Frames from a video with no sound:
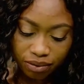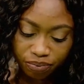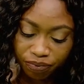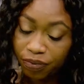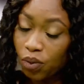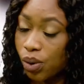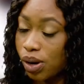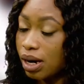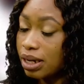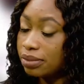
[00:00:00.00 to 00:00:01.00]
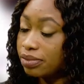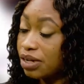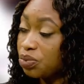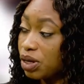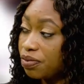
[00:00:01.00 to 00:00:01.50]
for
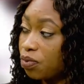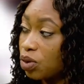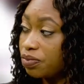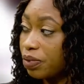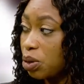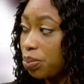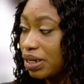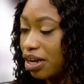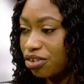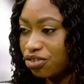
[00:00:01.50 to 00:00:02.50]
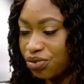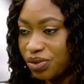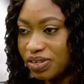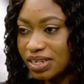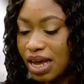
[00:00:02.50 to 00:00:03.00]
debt relief for developing
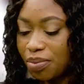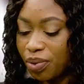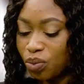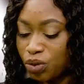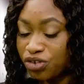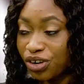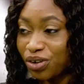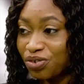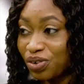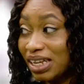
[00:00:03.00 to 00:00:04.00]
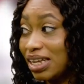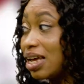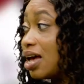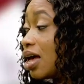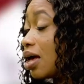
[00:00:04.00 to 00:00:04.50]
countries, which are usually,
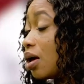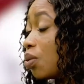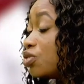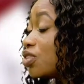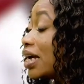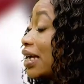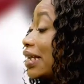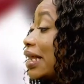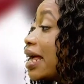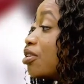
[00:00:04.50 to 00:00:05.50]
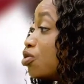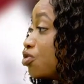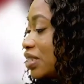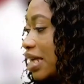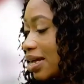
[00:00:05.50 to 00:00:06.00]
which are in
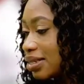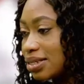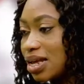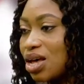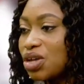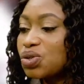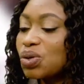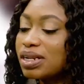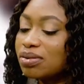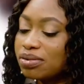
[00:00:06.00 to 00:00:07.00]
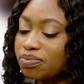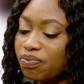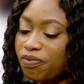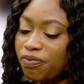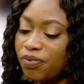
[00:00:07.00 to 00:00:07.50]
huge debts. So
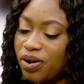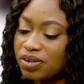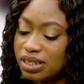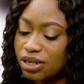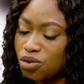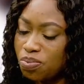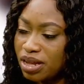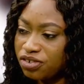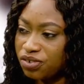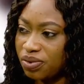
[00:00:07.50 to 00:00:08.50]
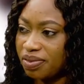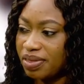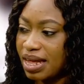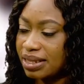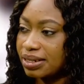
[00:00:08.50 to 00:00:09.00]
firstly, you mentioned
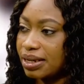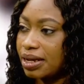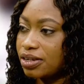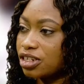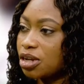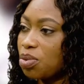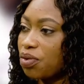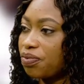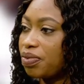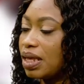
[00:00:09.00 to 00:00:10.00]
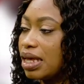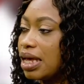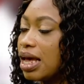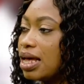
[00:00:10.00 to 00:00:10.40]
that some of the